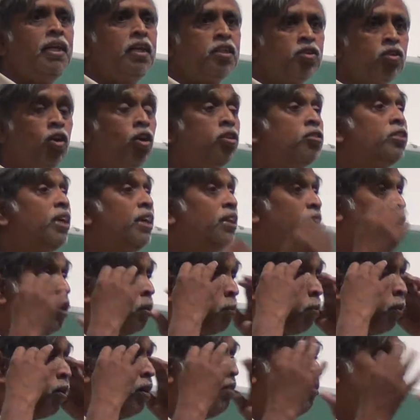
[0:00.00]
it's not easy
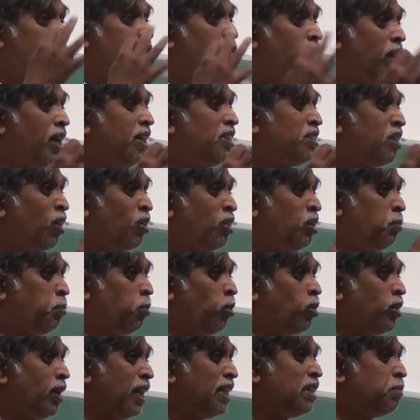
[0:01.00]
to visualize how the
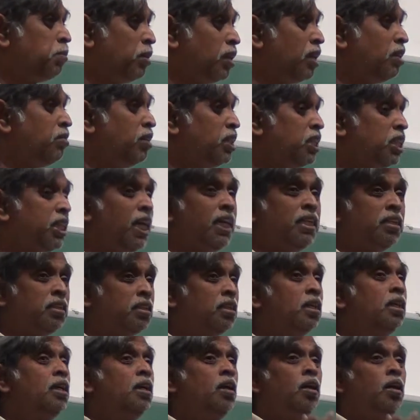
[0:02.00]
polarization will change.